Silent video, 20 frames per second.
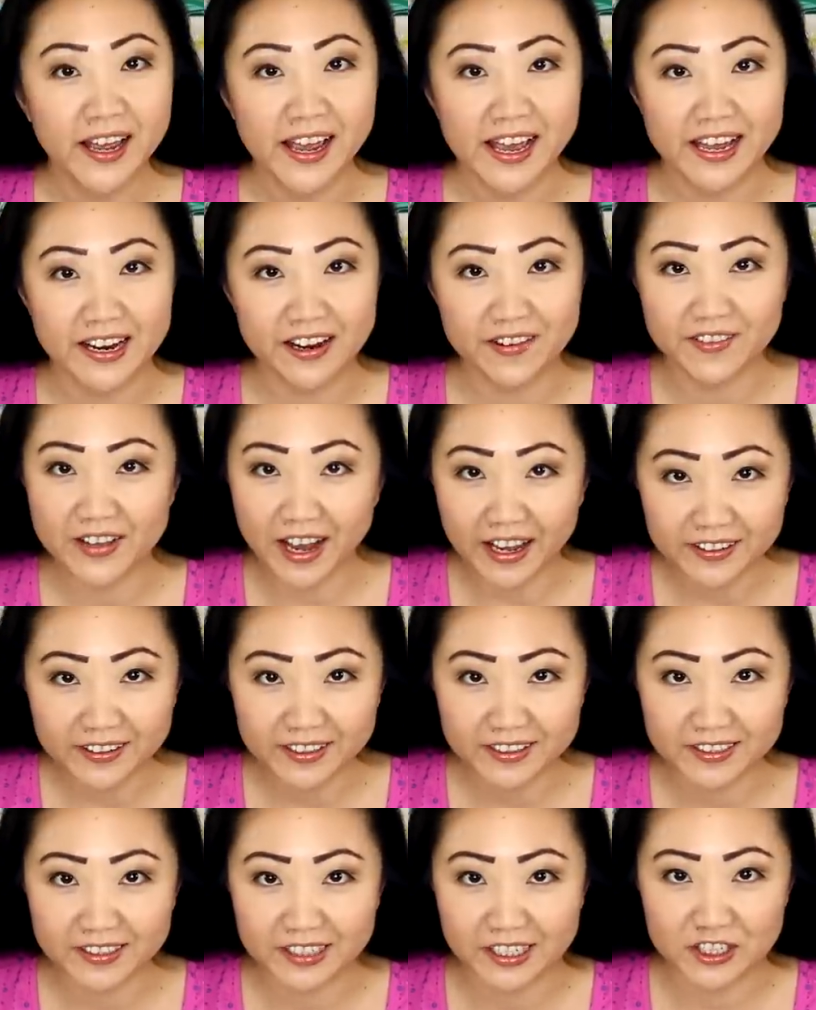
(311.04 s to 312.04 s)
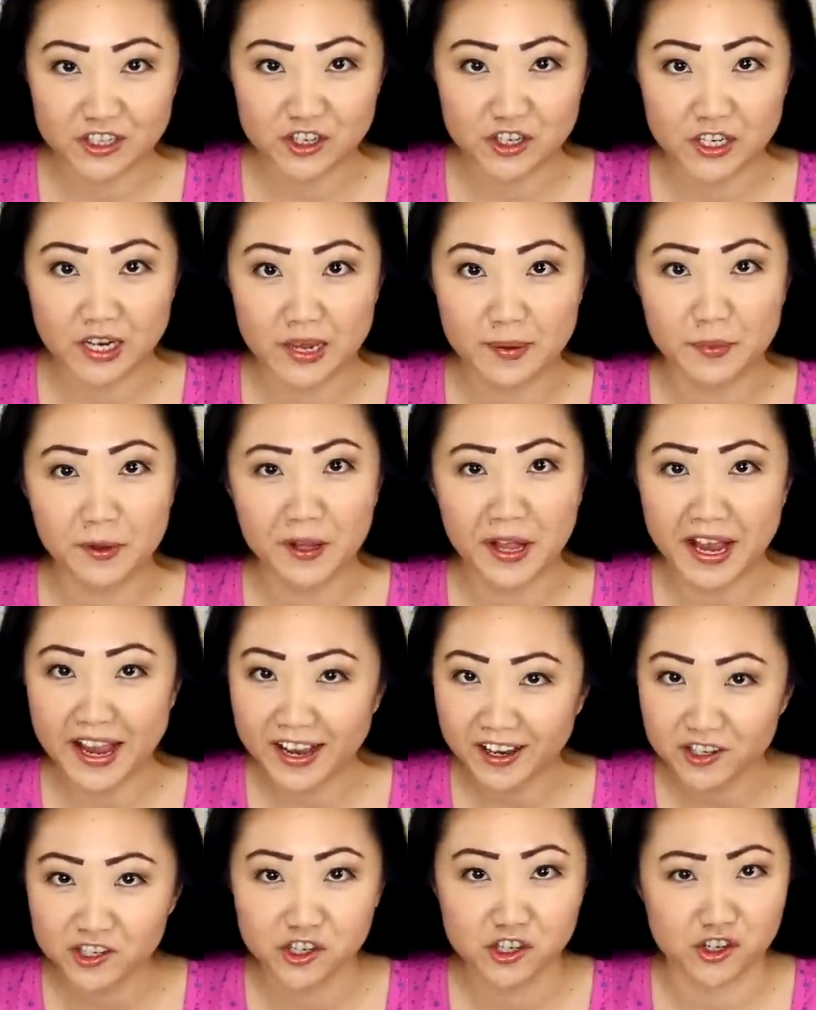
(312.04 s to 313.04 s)
and I've got an extension table. I
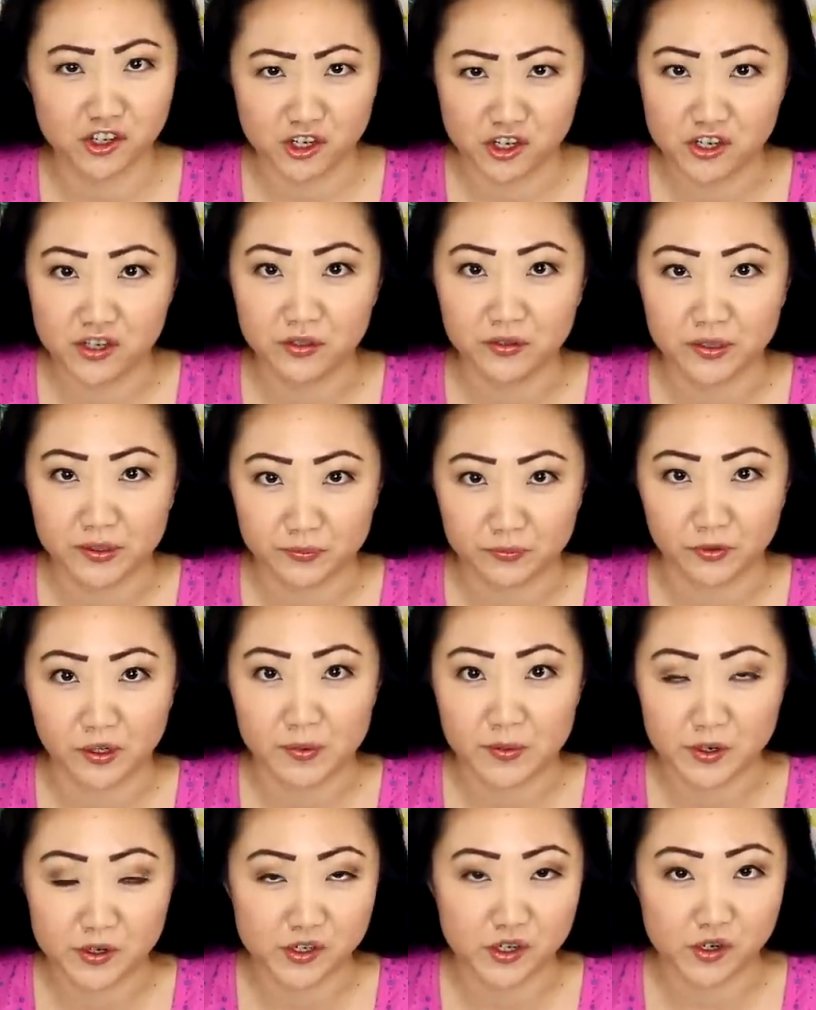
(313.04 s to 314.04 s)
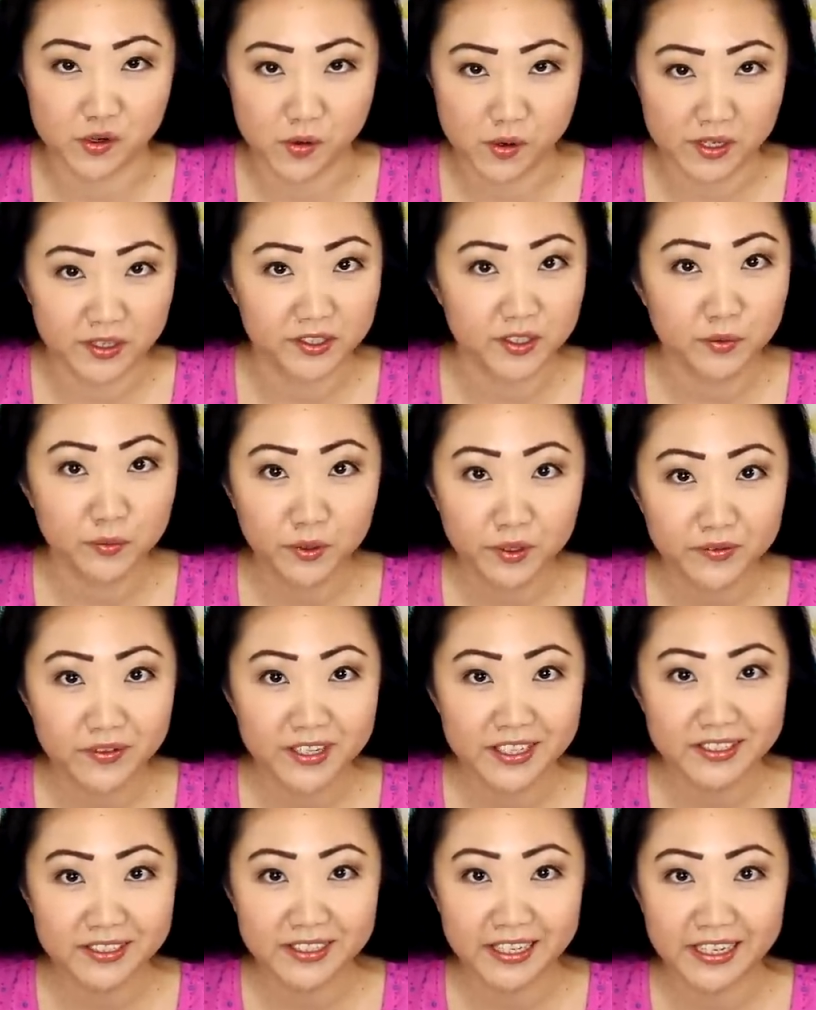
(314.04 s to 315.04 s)
actually should do some free motion quilting one of
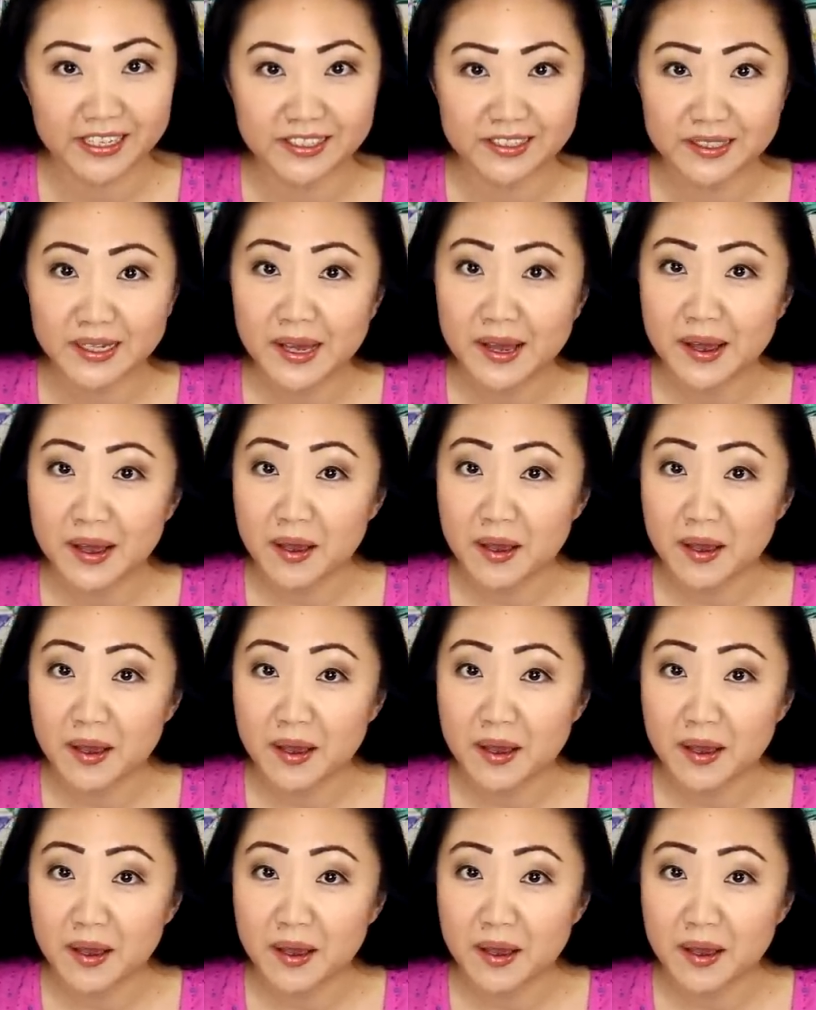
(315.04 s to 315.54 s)
these days.